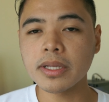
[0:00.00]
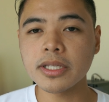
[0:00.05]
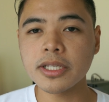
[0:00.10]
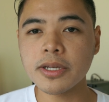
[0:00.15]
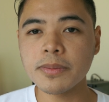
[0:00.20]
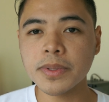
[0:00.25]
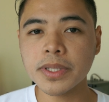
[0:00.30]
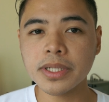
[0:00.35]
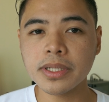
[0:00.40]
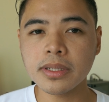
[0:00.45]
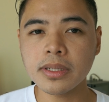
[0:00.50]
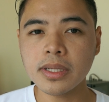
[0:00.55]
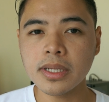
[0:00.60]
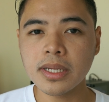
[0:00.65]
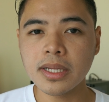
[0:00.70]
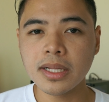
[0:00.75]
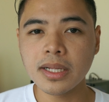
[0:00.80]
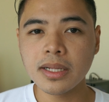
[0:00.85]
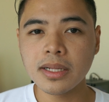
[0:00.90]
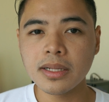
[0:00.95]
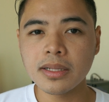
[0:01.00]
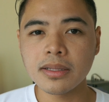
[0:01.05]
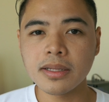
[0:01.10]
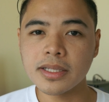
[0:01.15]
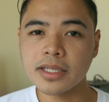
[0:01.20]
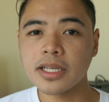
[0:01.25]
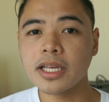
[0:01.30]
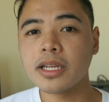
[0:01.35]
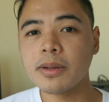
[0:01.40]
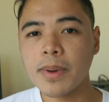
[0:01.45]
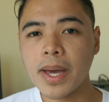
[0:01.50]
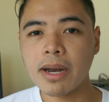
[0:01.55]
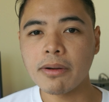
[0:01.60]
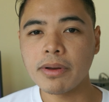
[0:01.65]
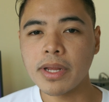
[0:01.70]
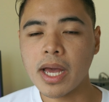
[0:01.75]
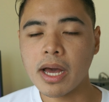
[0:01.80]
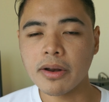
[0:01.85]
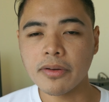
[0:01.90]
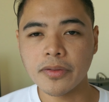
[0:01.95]
consumption, Let's get the
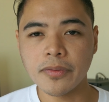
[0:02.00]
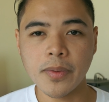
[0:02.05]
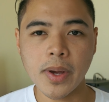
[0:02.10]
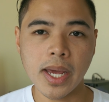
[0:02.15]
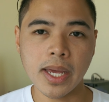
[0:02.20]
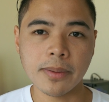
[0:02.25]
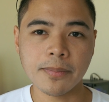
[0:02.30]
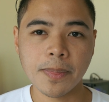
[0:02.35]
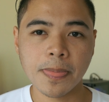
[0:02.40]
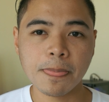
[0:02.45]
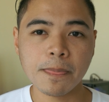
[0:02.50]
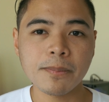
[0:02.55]
battery out of the way.